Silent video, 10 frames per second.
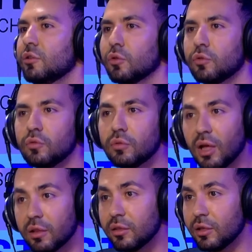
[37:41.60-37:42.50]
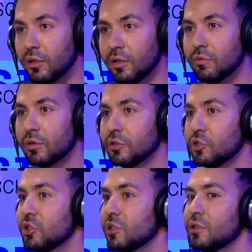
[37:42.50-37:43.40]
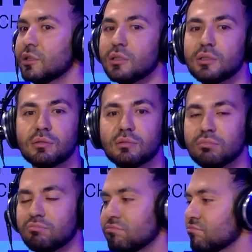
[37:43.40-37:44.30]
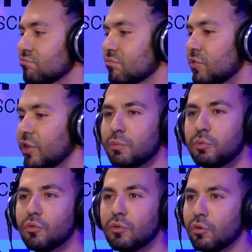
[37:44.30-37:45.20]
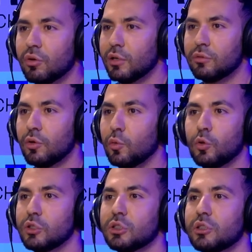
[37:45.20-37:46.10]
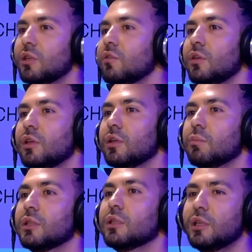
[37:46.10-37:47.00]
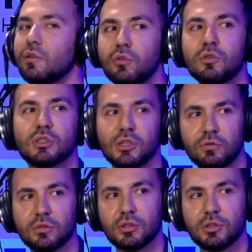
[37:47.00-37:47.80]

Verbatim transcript: Don't do nothing even. Just read book or I don't know, watch TV, but give yourself